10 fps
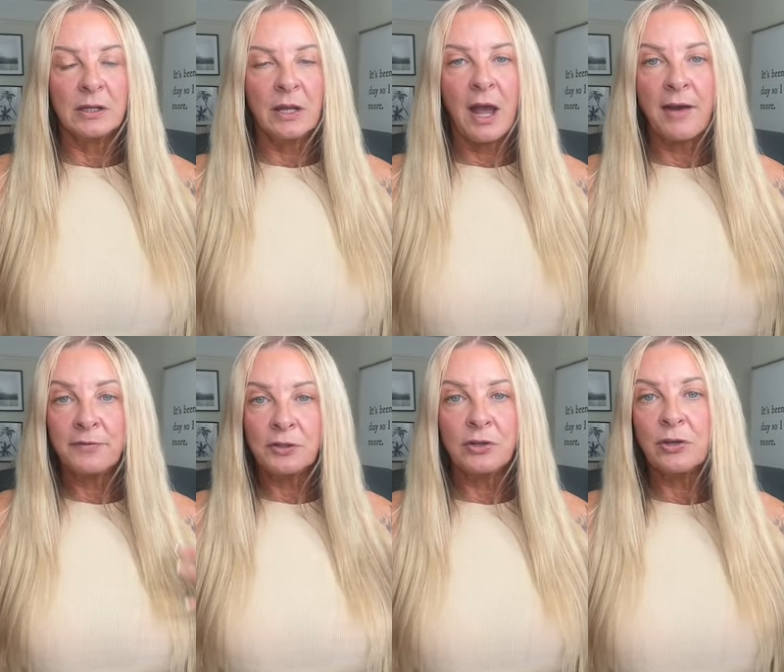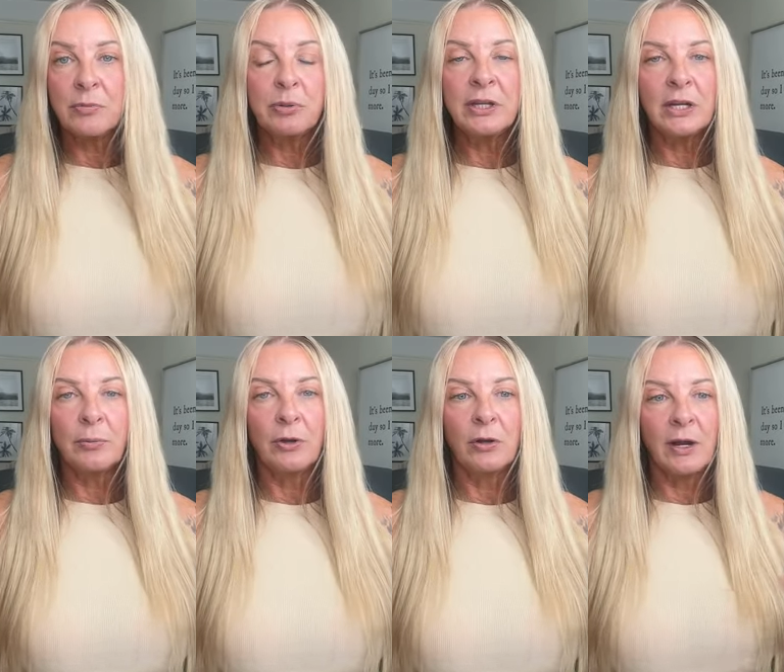after you complete our
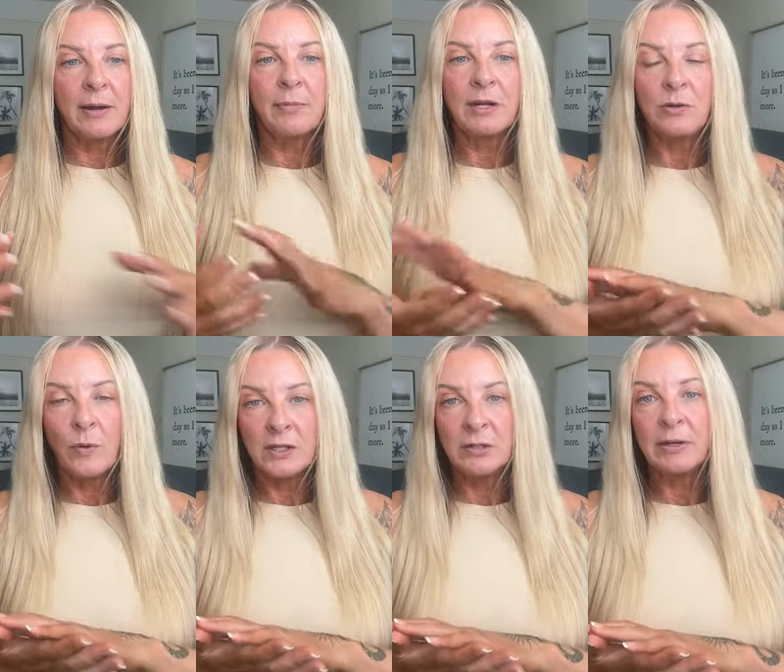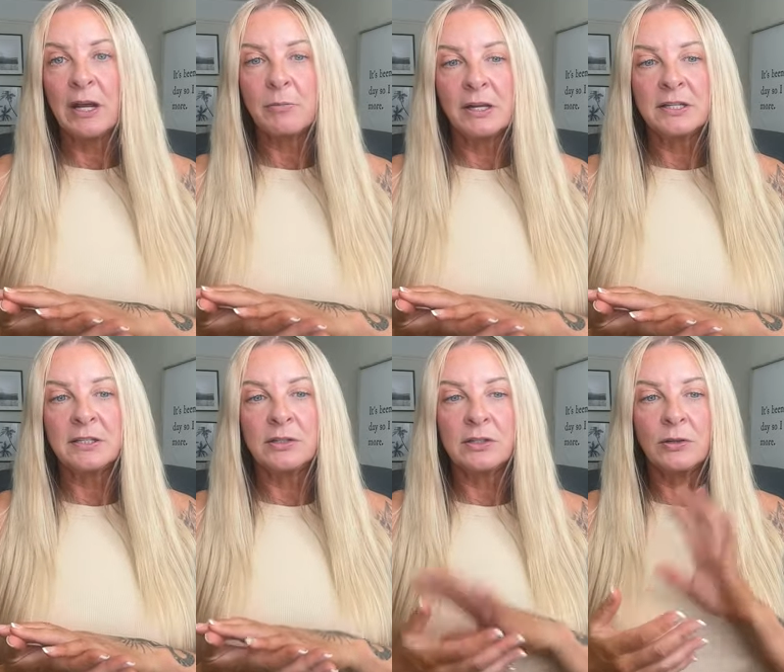program and you want to become
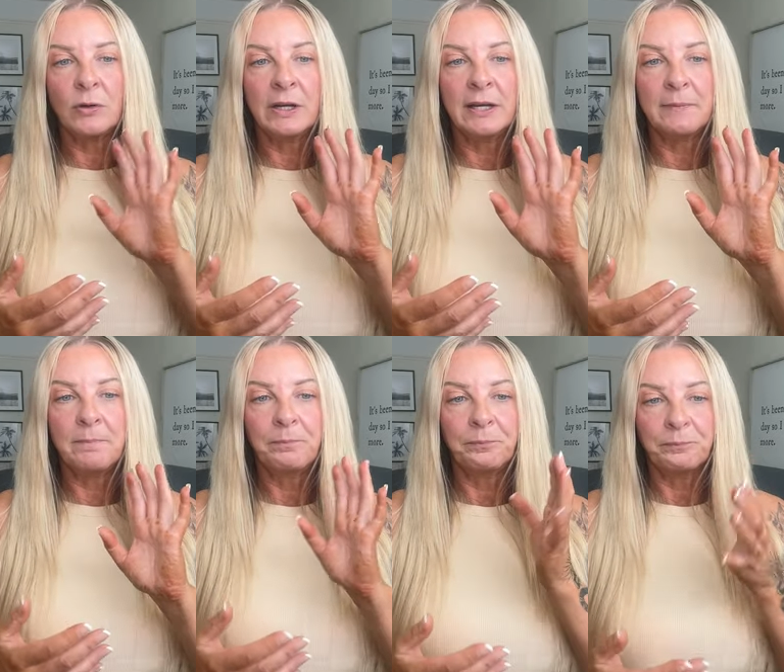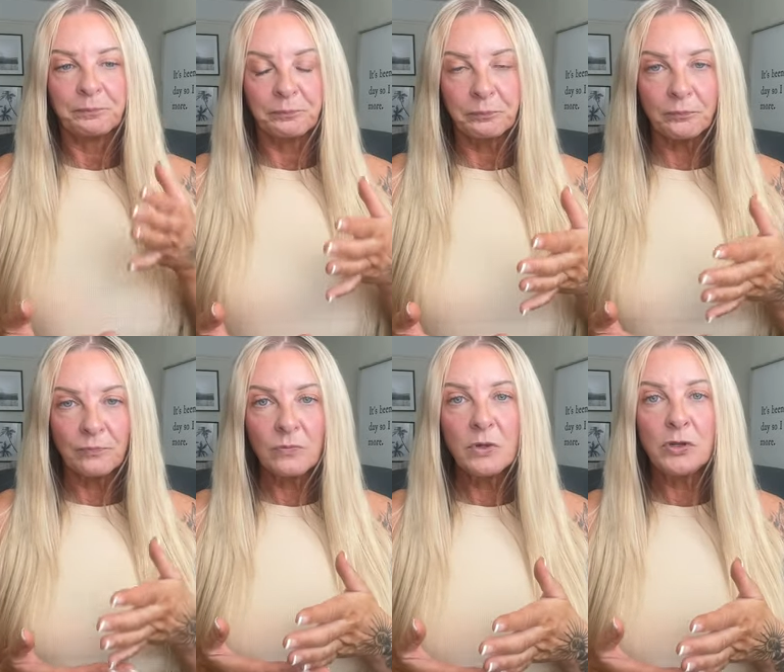licensed in Oregon,
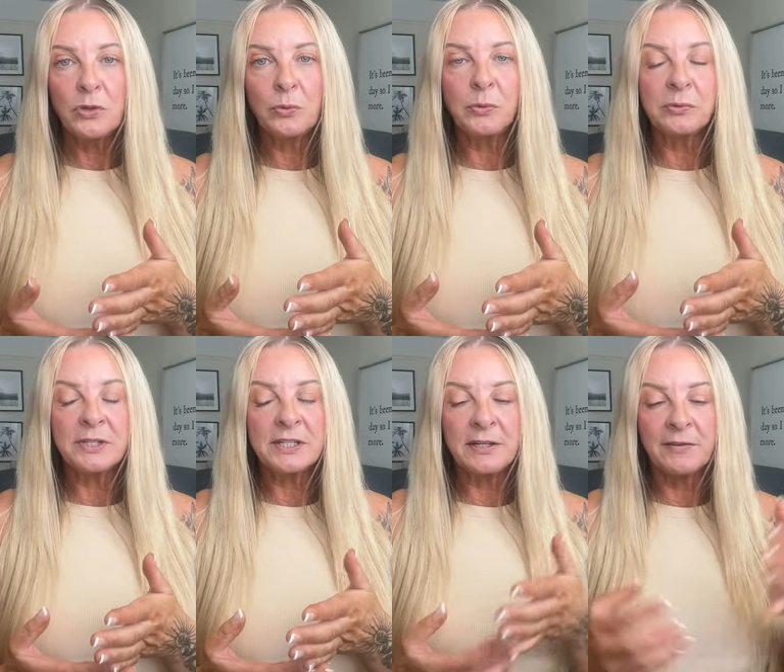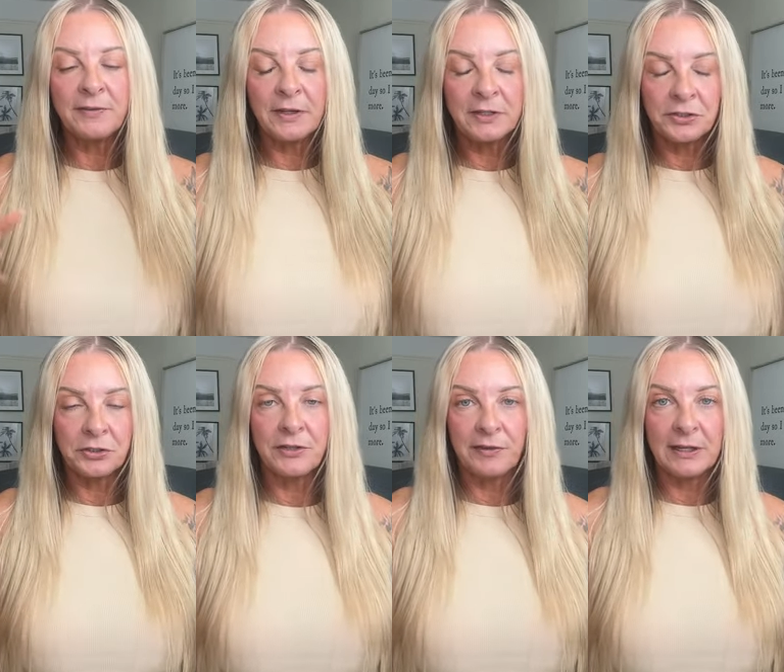you will receive a
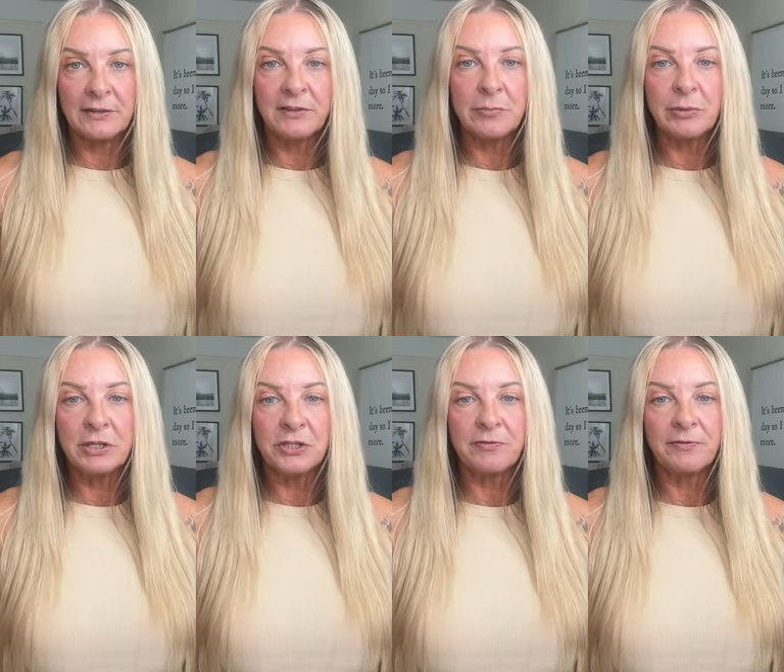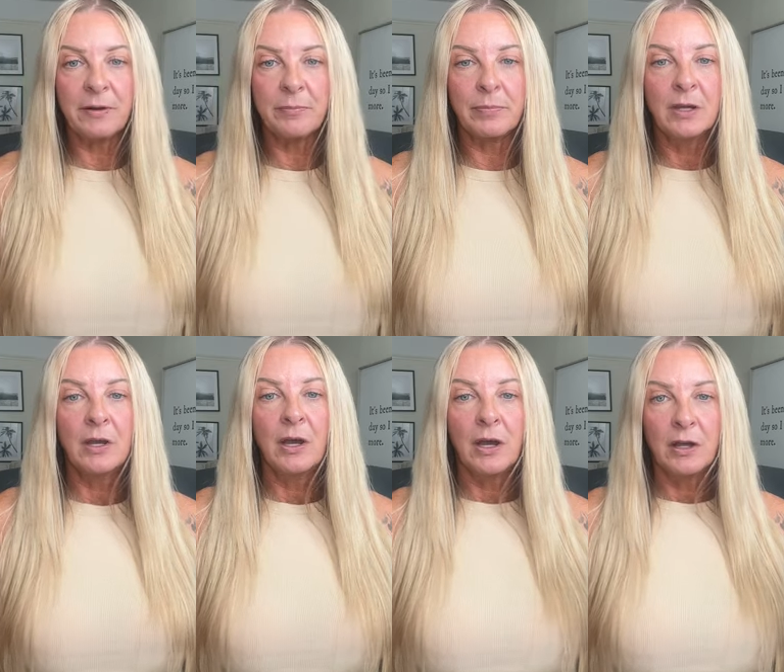certificate of completion from
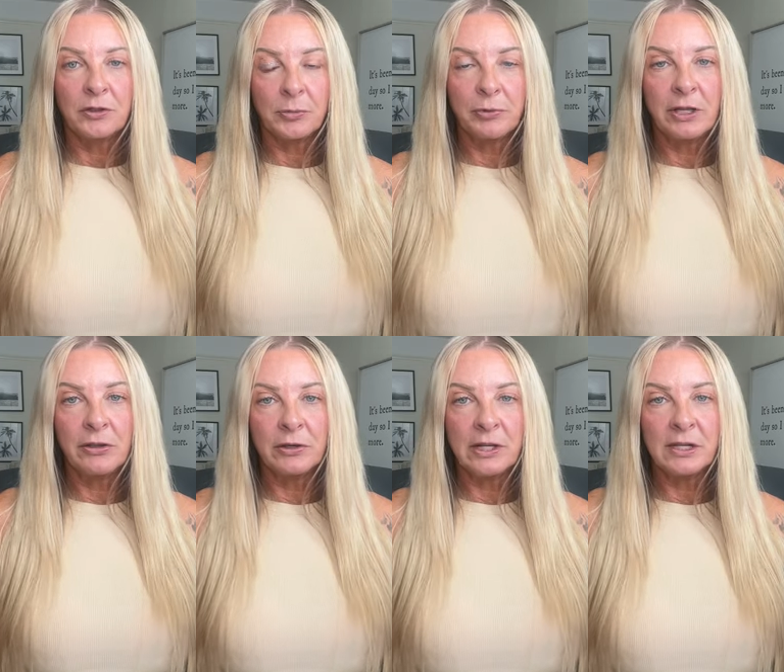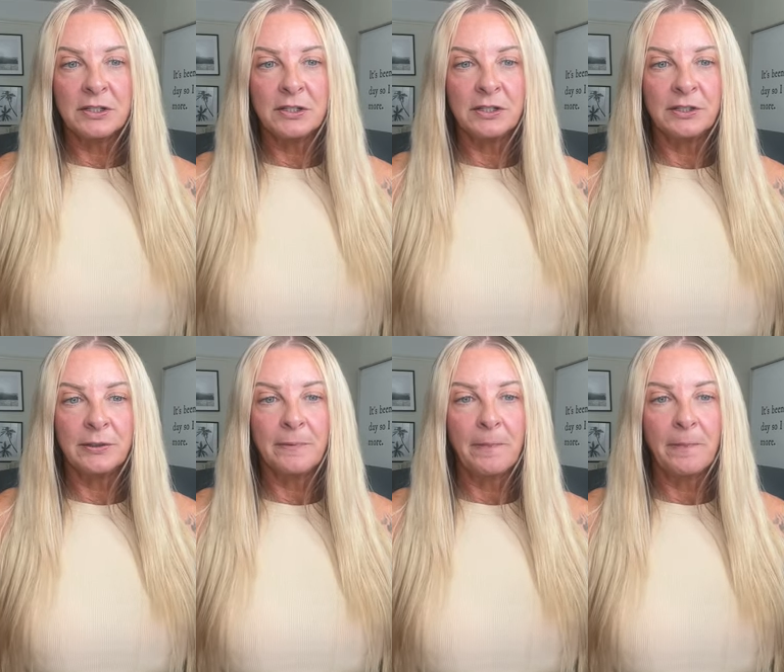AAA Learning Institute.